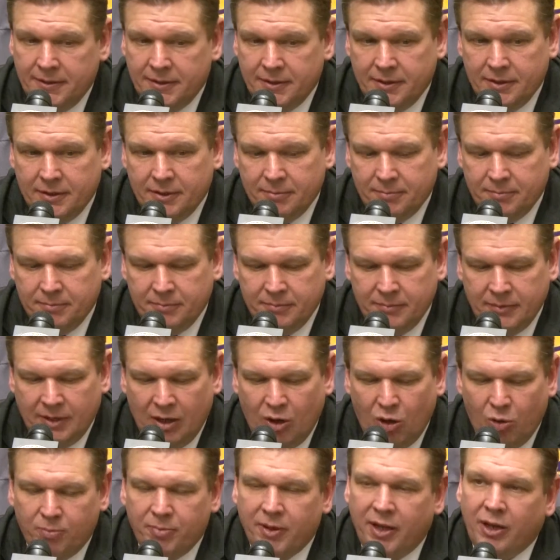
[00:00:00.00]
I
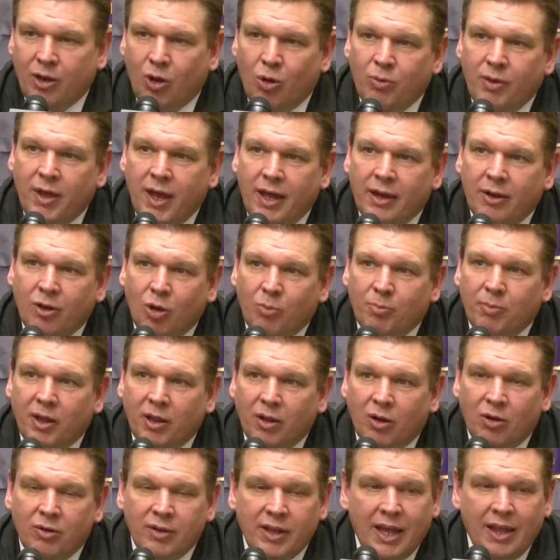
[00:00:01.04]
hope they know that. I hope they
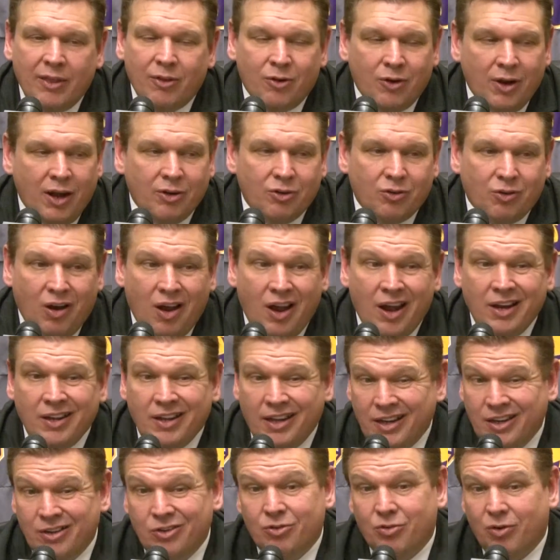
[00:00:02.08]
learn that. They're not trying.
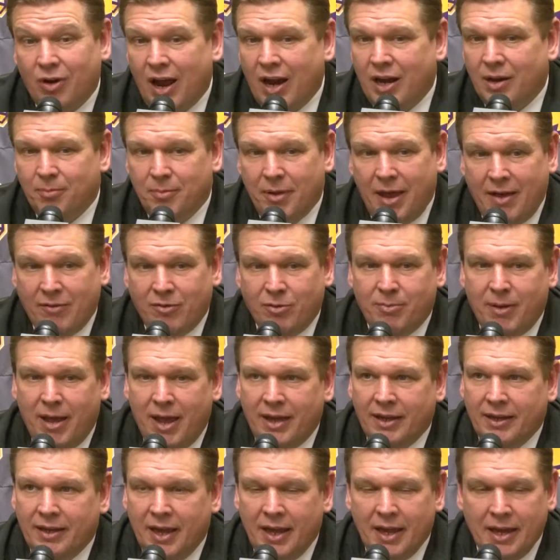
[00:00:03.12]
They didn't try to have a
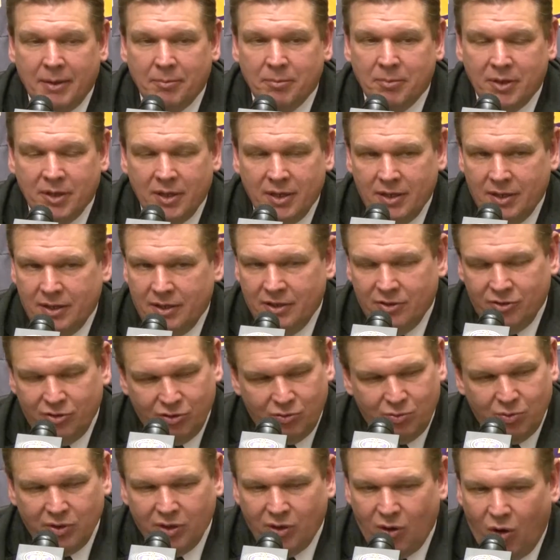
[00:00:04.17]
bad game. It's
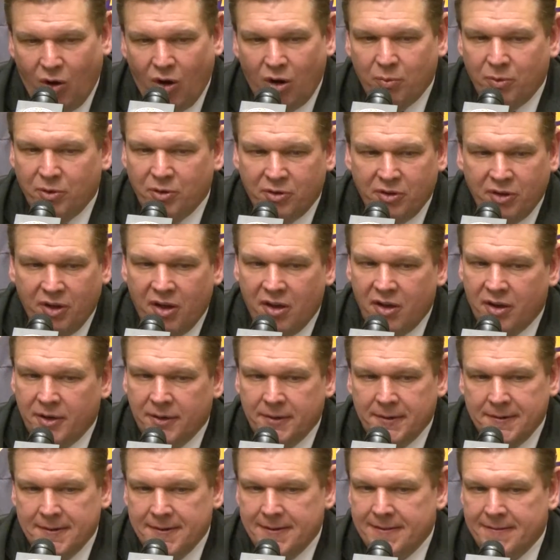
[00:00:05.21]
just really hard when you're
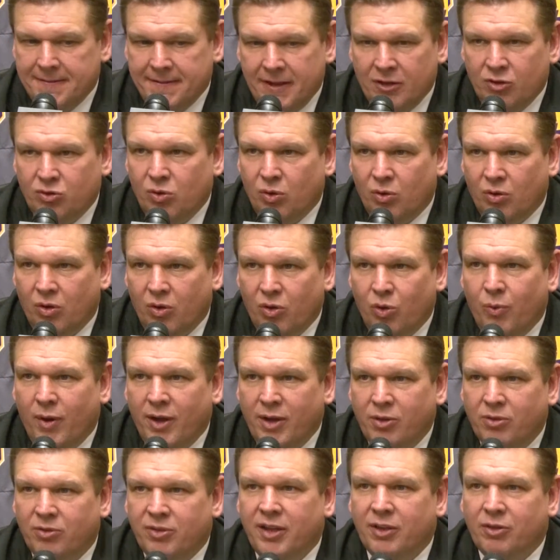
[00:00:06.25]
young and things don't go the way
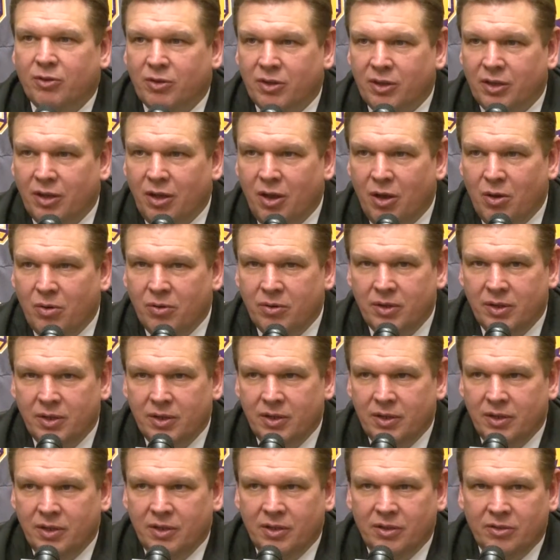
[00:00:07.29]
you think they're going to go,
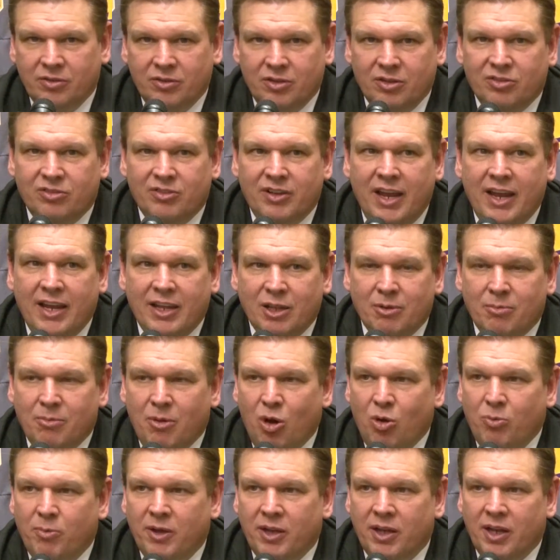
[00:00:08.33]
to stay in the
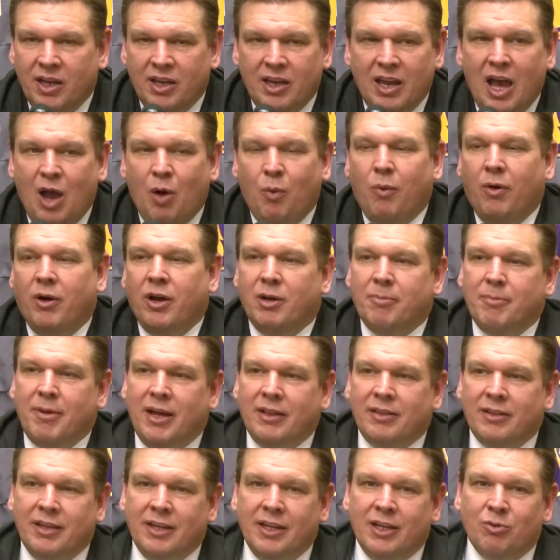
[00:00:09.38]
moment and not worry
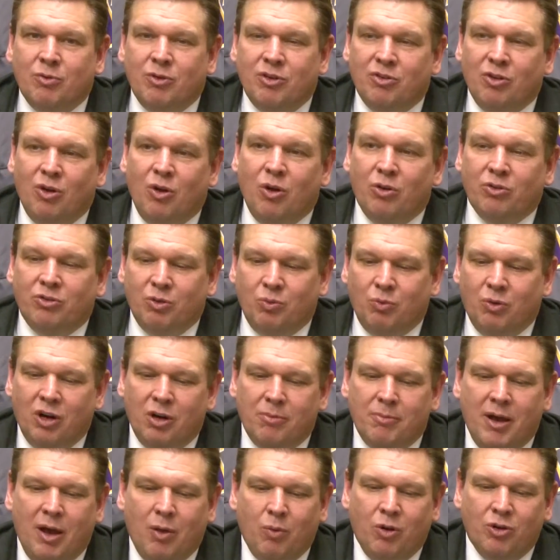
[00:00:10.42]
about the end results and worry
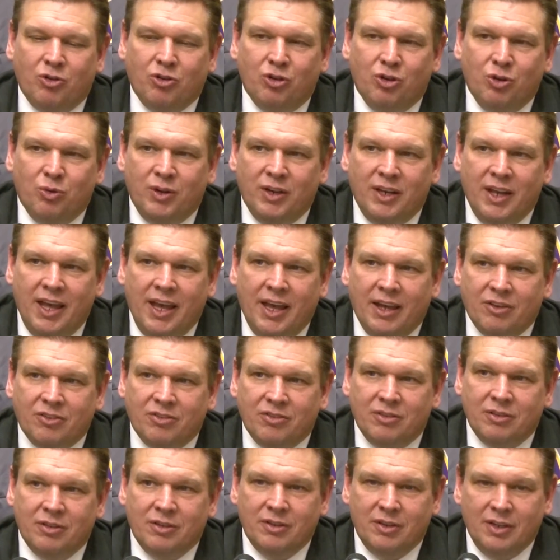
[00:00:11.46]
about what you're doing
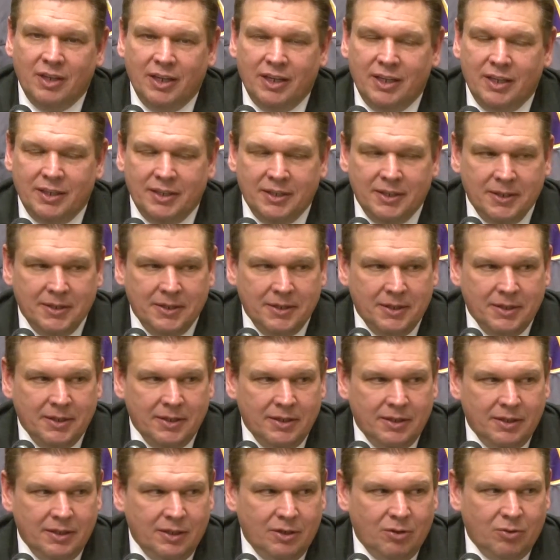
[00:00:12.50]
next. And
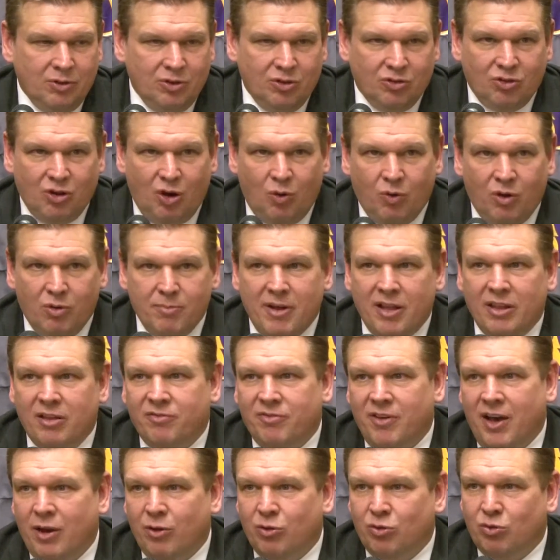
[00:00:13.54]
when you start worrying about the
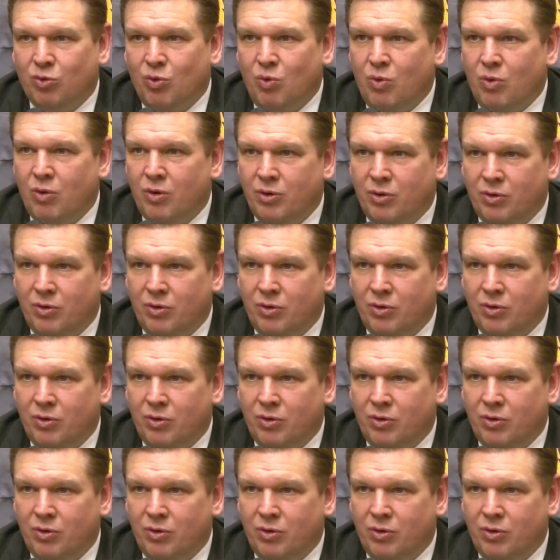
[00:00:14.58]
final score,